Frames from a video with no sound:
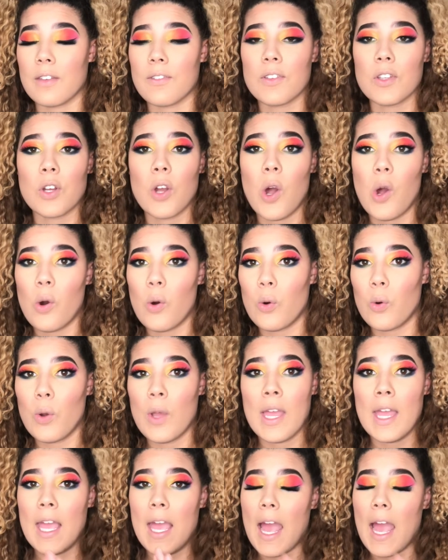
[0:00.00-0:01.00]
If you go
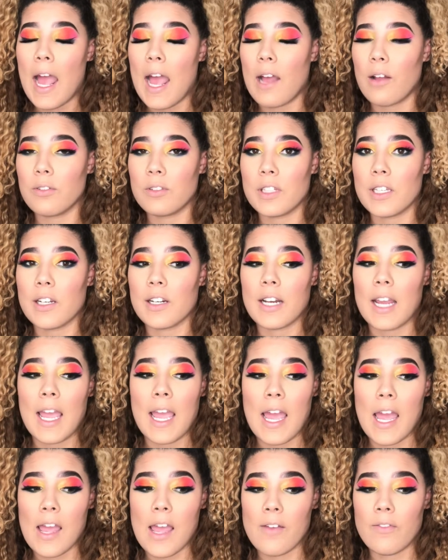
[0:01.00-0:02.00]
out there and
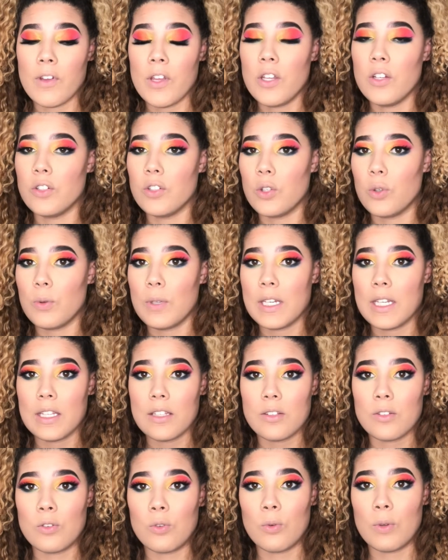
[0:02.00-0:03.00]
have dewy
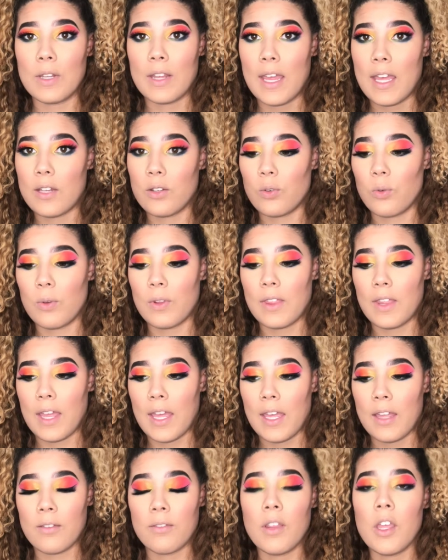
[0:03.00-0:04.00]
this, dewy
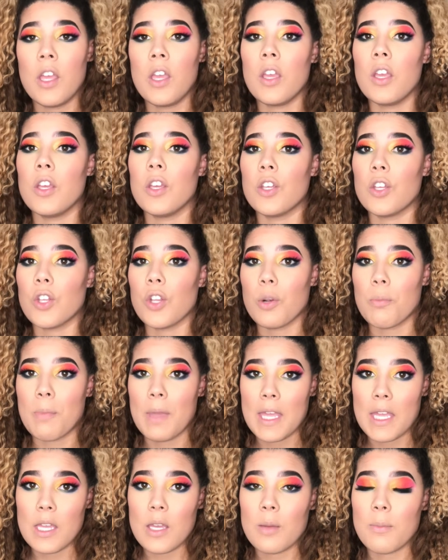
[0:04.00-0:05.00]
that, your
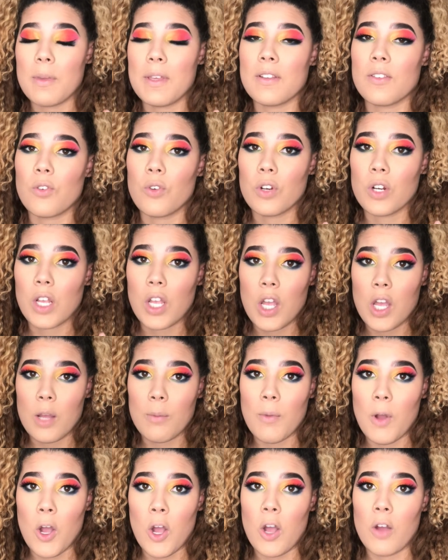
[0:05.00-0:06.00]
makeup is gonna
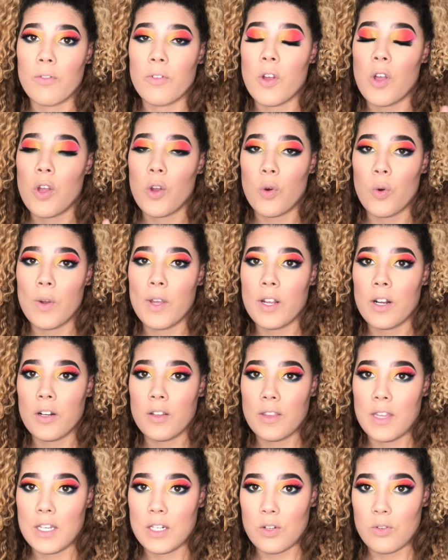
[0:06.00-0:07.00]
come off quicker
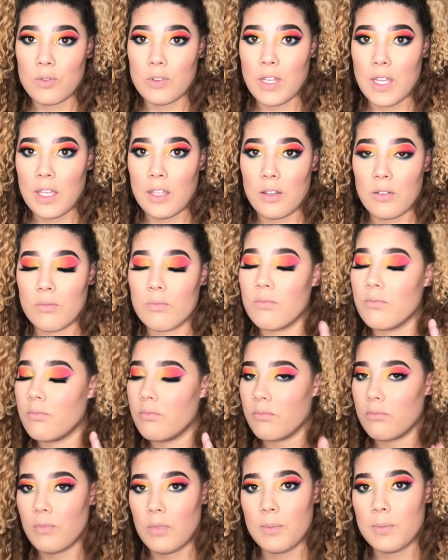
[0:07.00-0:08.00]
than you think.
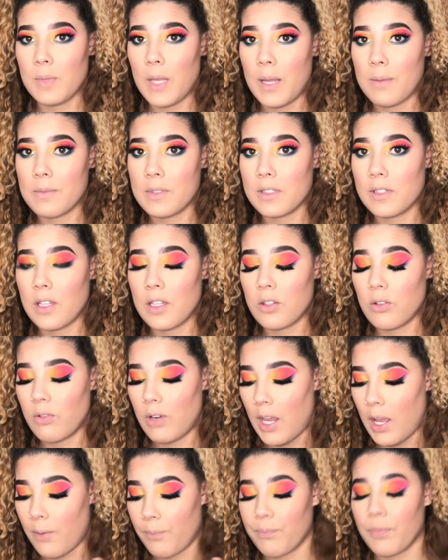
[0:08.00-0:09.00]
I'm just telling you
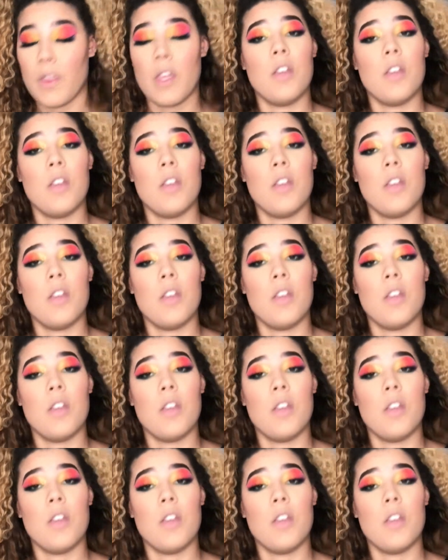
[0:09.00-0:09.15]
now.